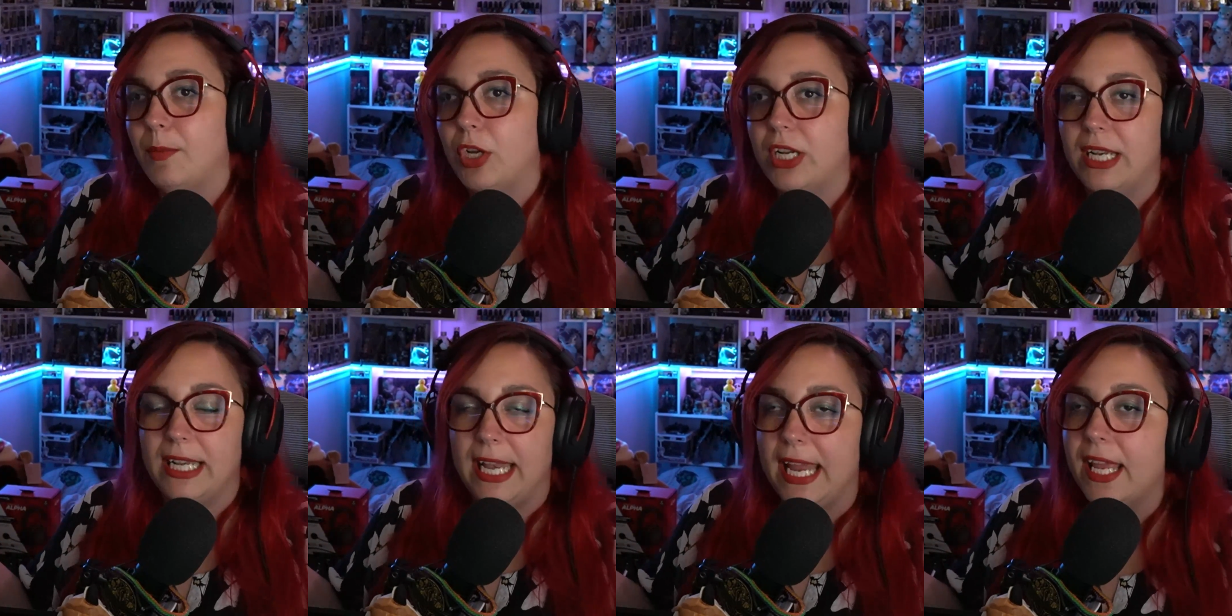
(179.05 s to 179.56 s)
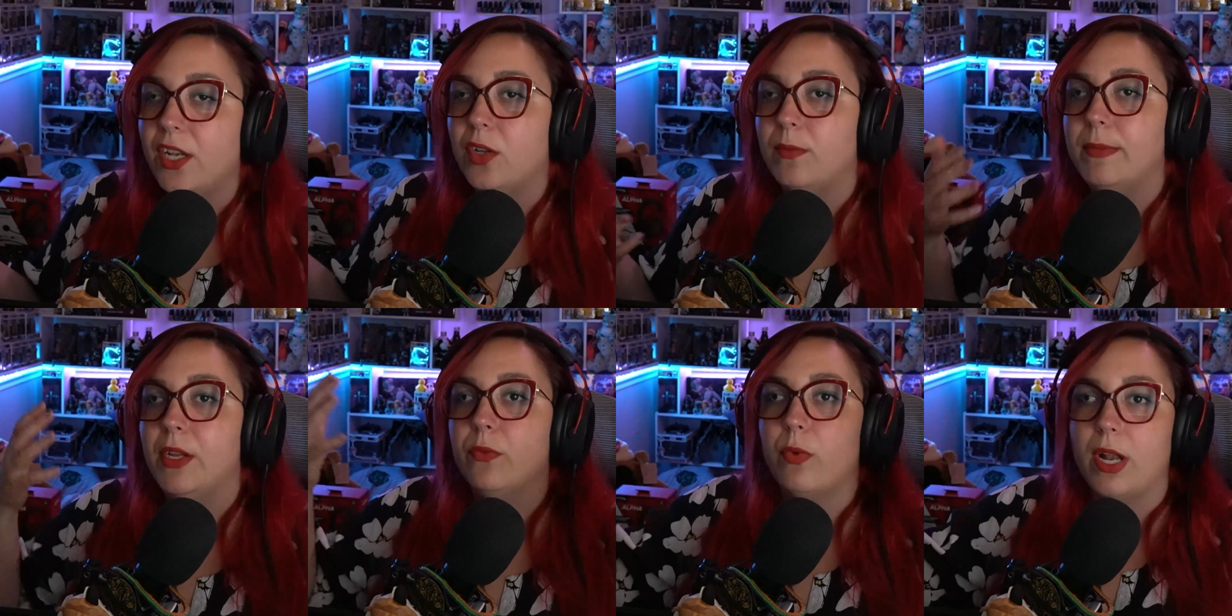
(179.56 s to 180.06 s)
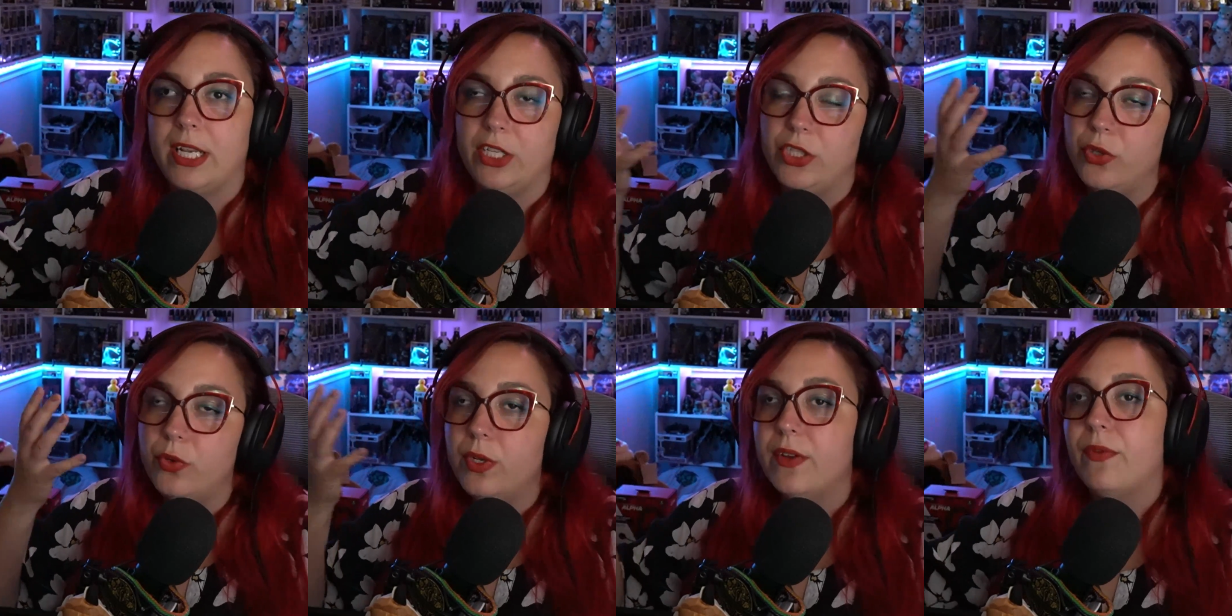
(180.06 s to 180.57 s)
couldn't handle me running
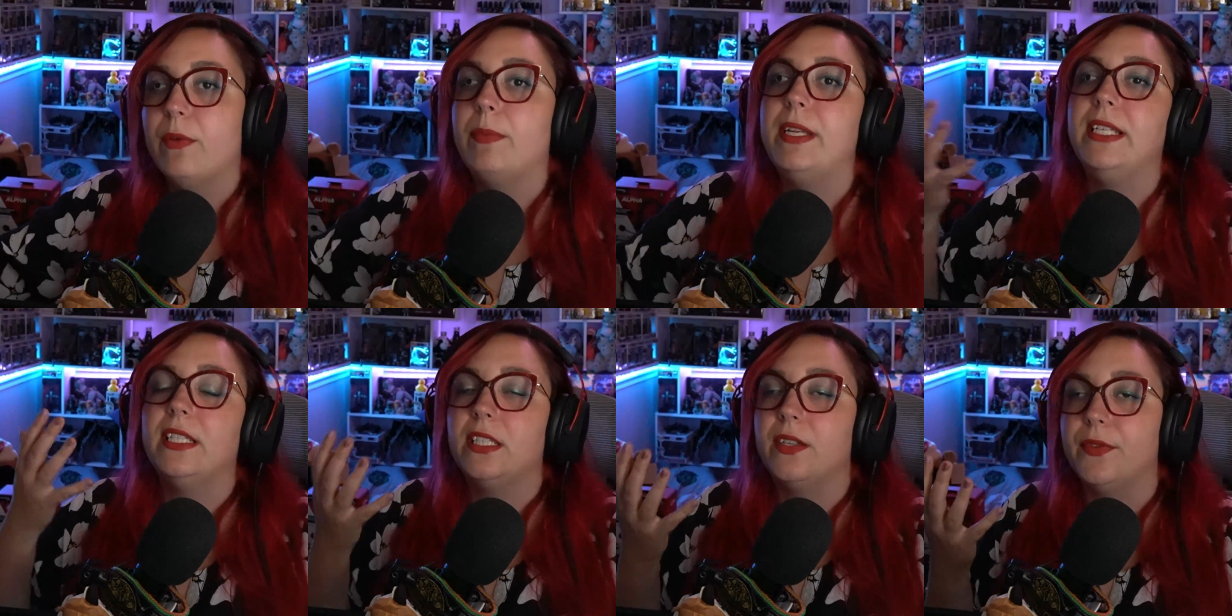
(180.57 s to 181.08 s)
2 different pieces of